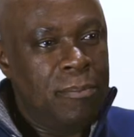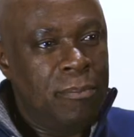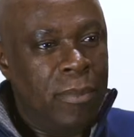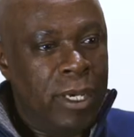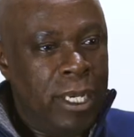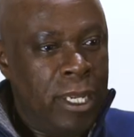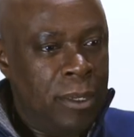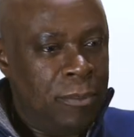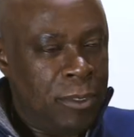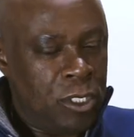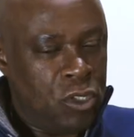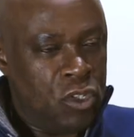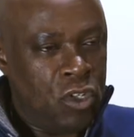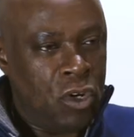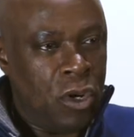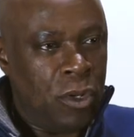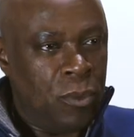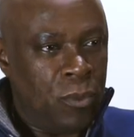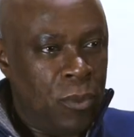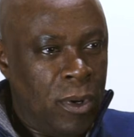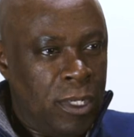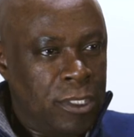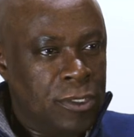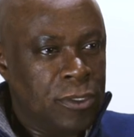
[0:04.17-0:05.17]
My name is
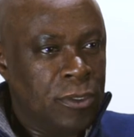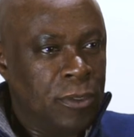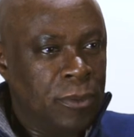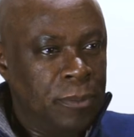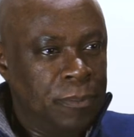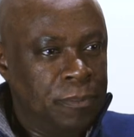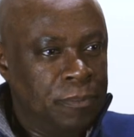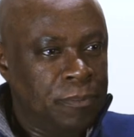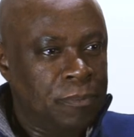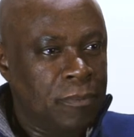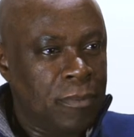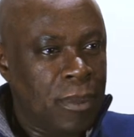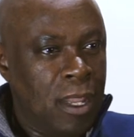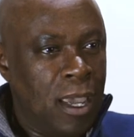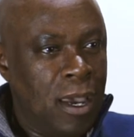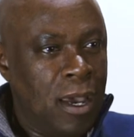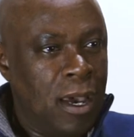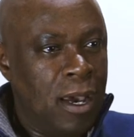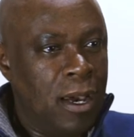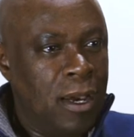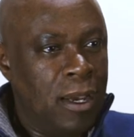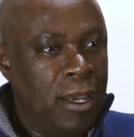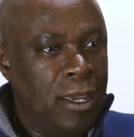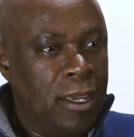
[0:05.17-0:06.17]
John Russell.
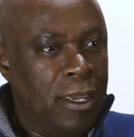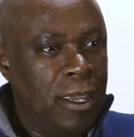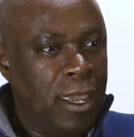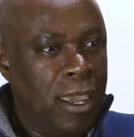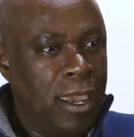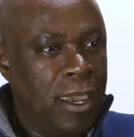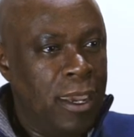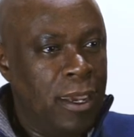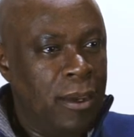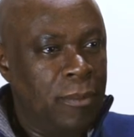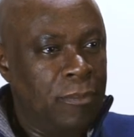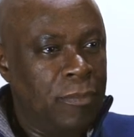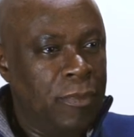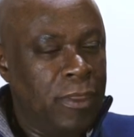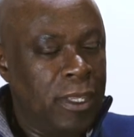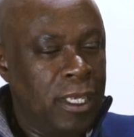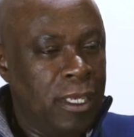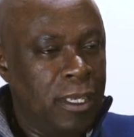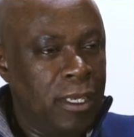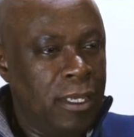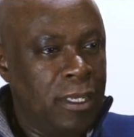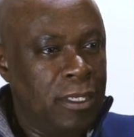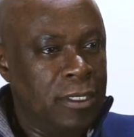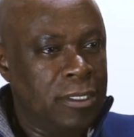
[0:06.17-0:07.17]
I am
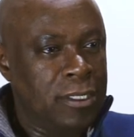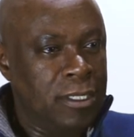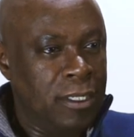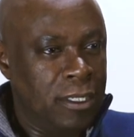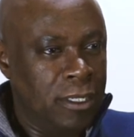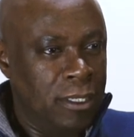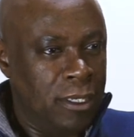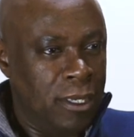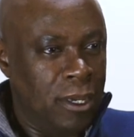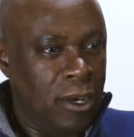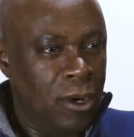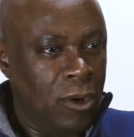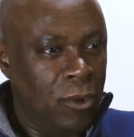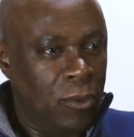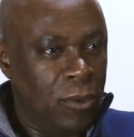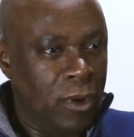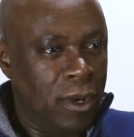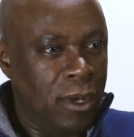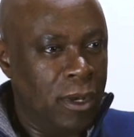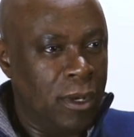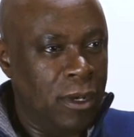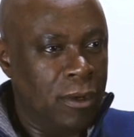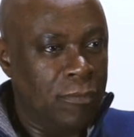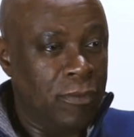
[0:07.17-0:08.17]
the
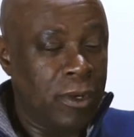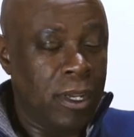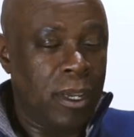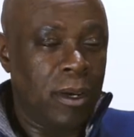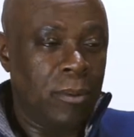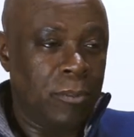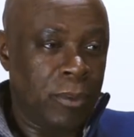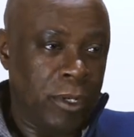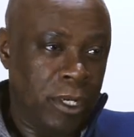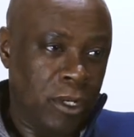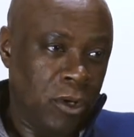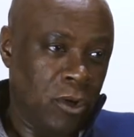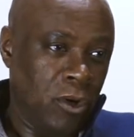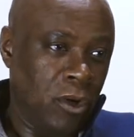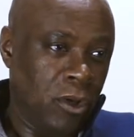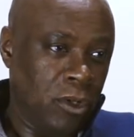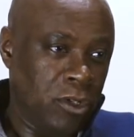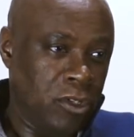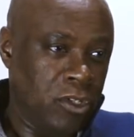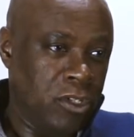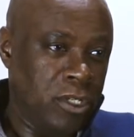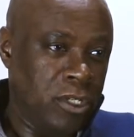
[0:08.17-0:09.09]
CEO of a company called